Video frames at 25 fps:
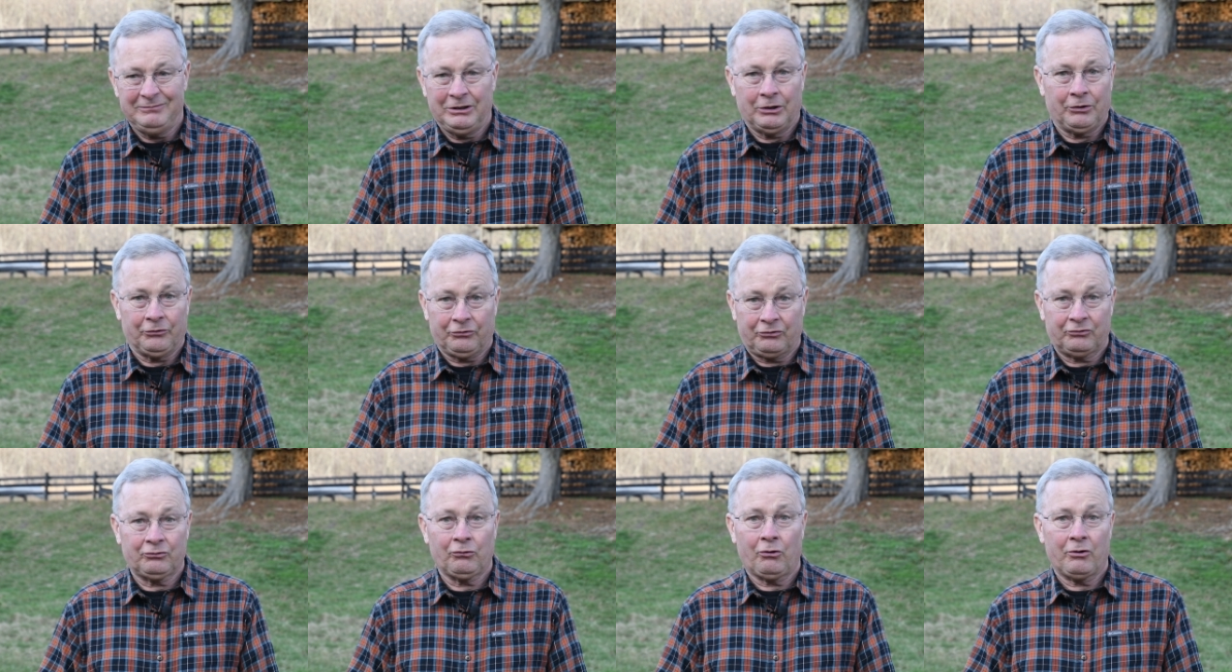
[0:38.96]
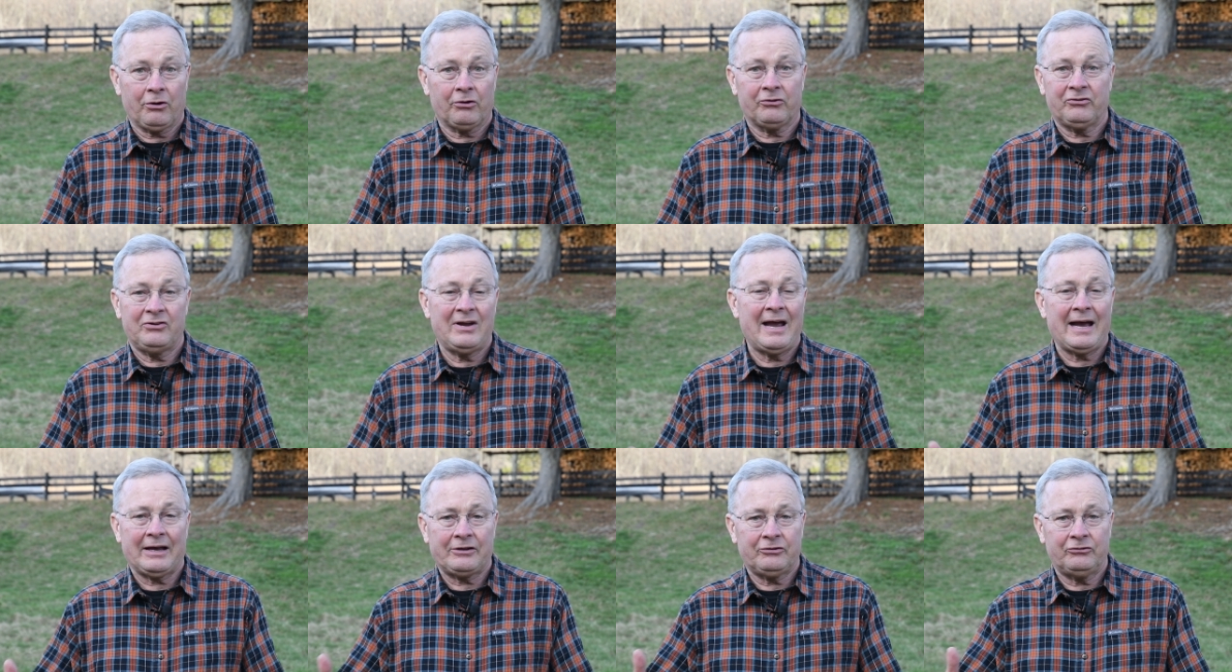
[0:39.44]
soil
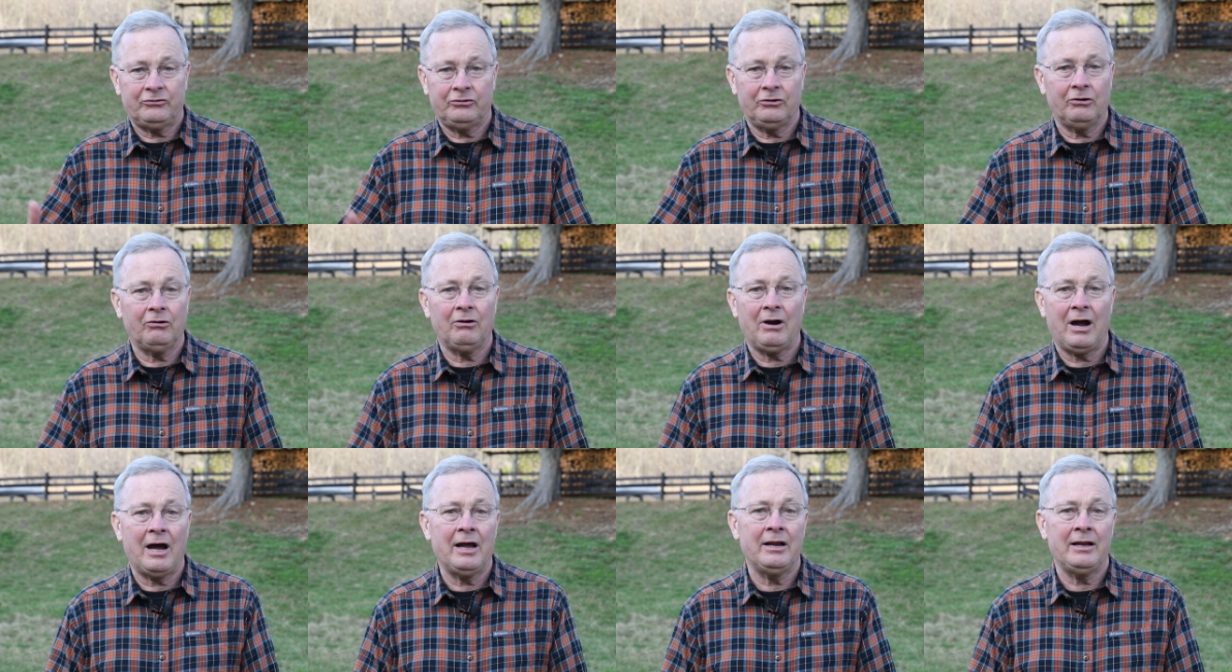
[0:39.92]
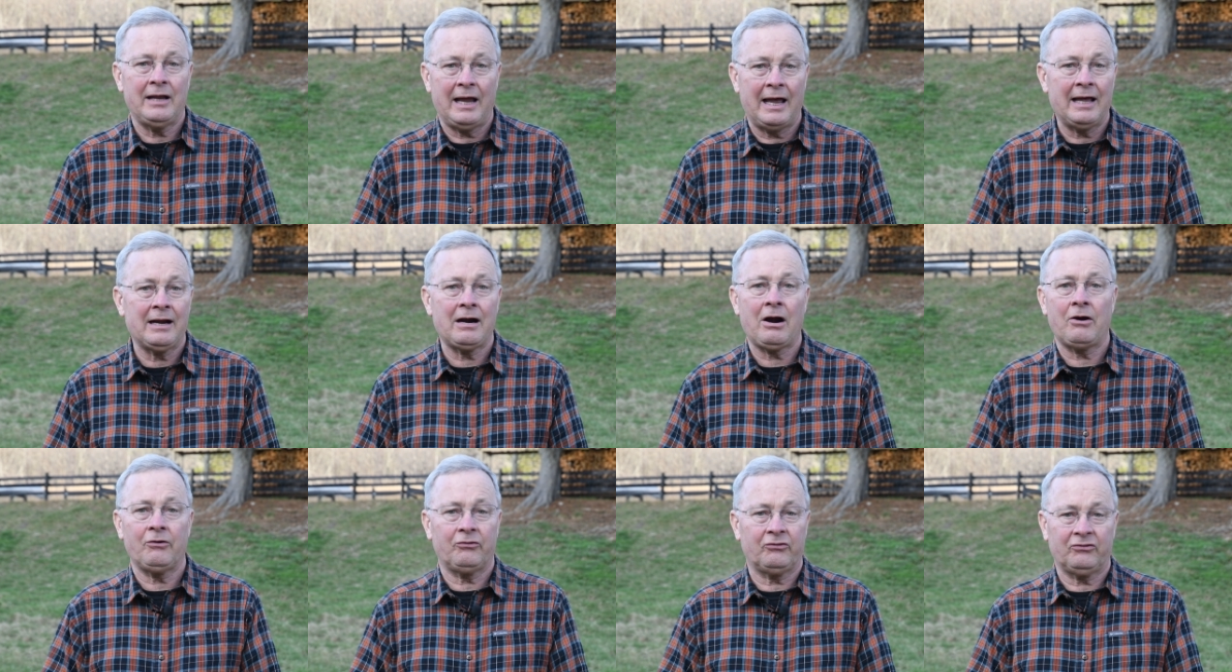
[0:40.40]
texture on
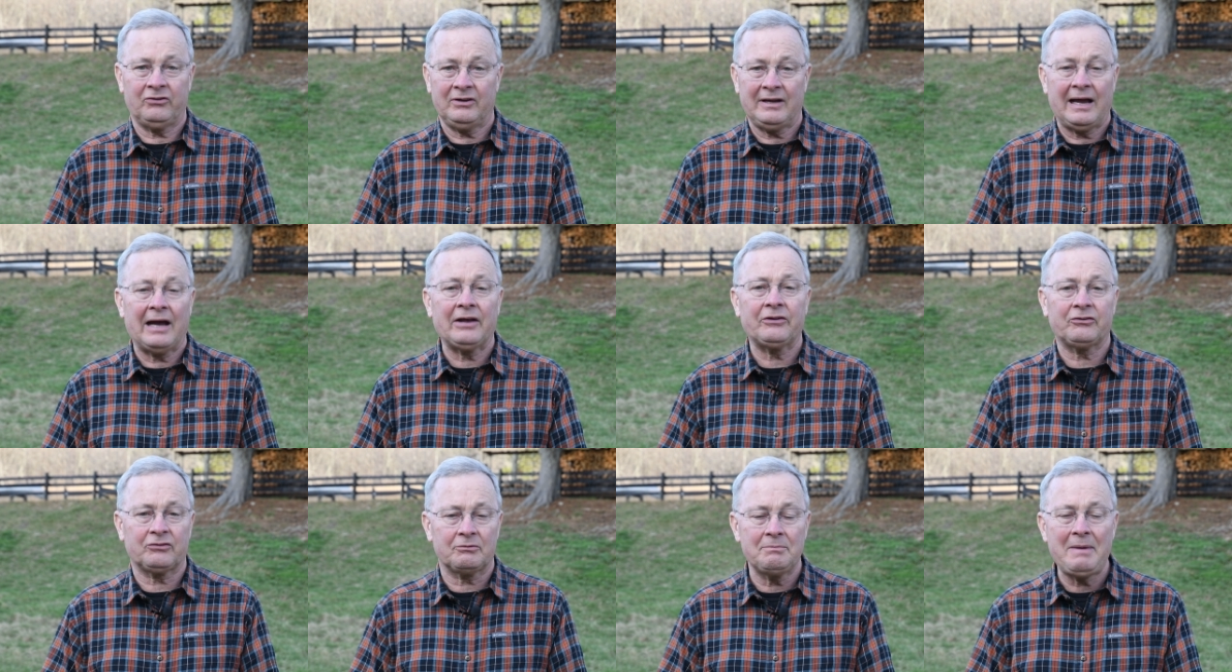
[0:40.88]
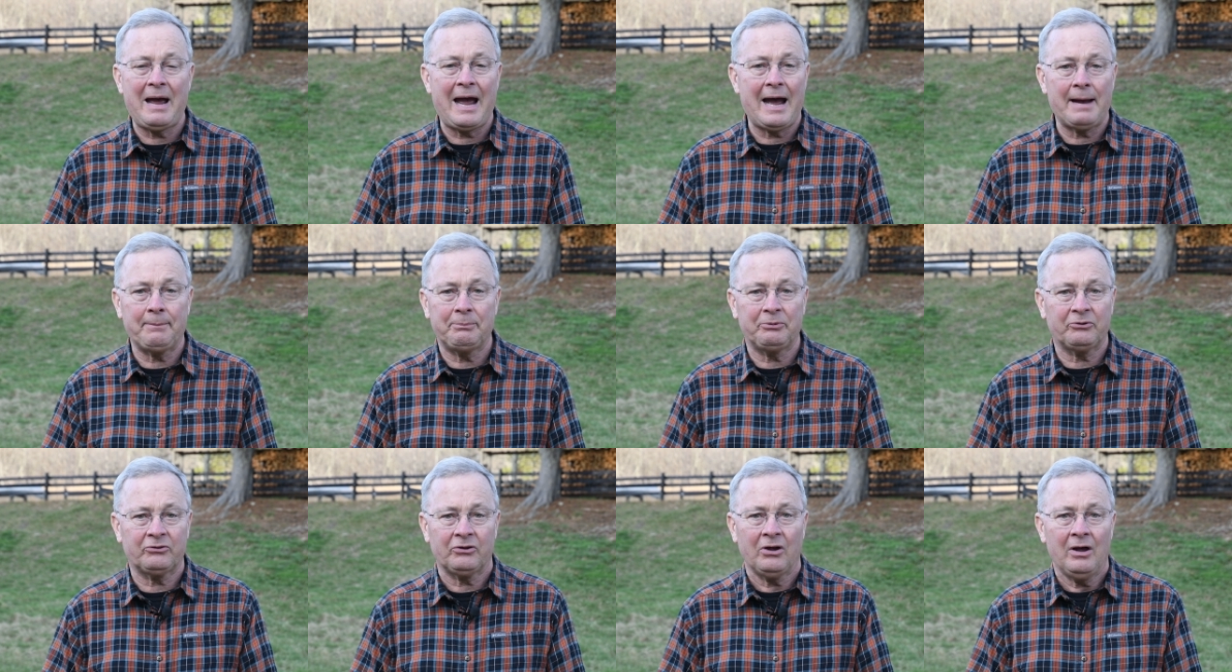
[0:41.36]
NRCS
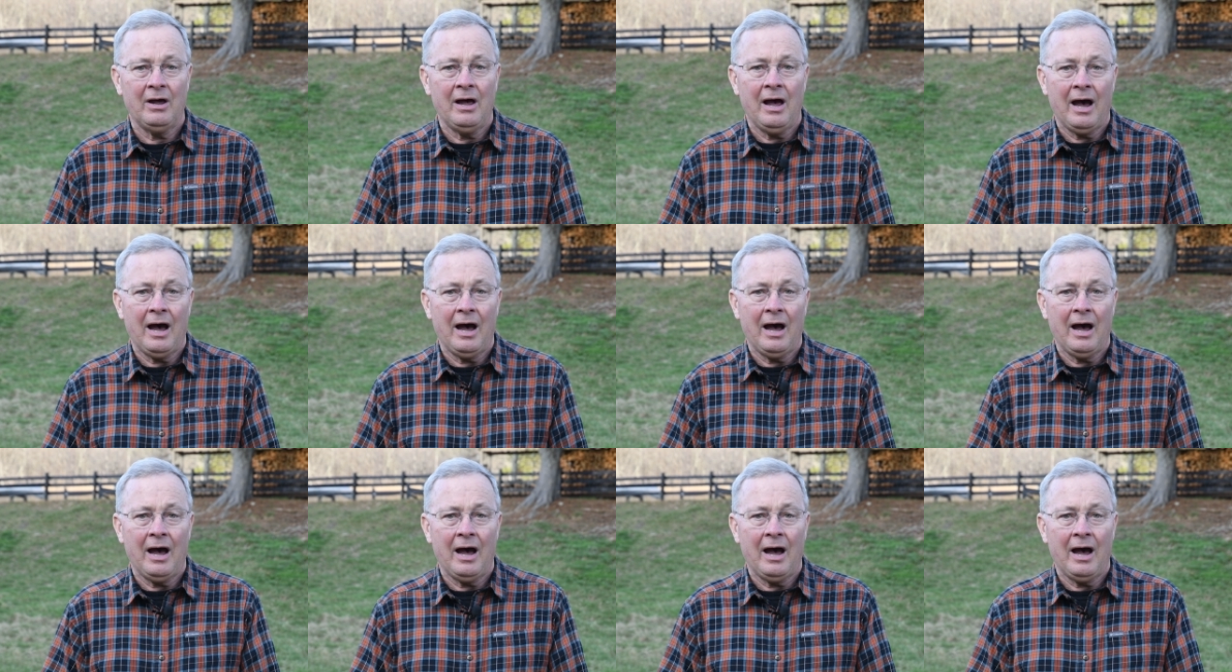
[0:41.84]
maps,